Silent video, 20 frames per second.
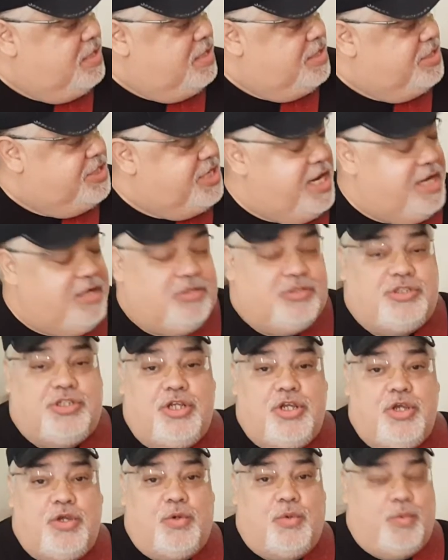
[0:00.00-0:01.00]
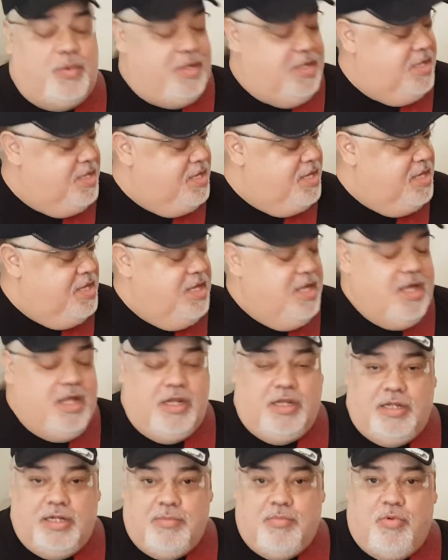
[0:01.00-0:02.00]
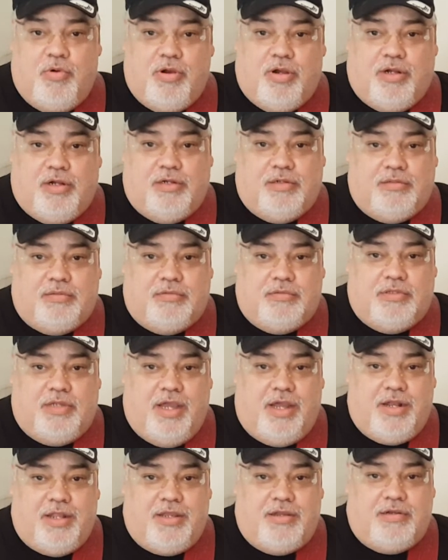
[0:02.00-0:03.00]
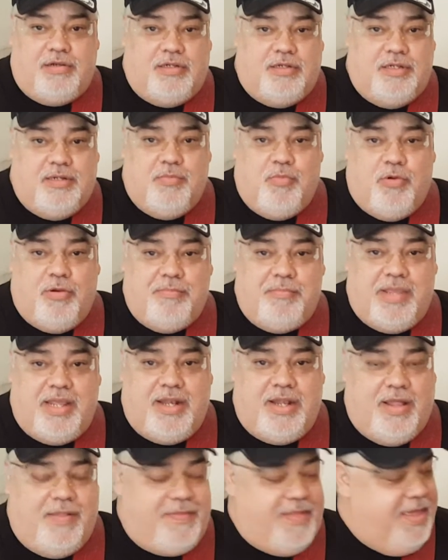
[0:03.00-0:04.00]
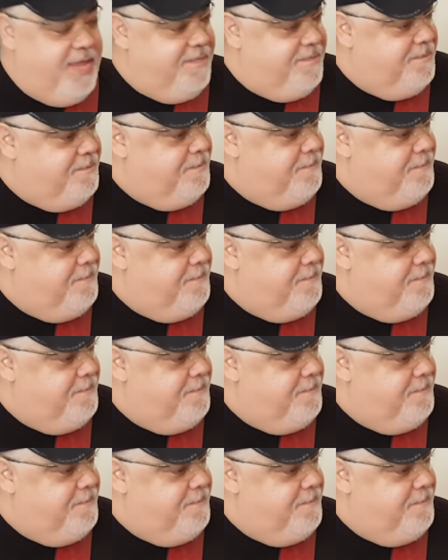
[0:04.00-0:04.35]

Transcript: channel 2. A little more guttier, a little more meat on that.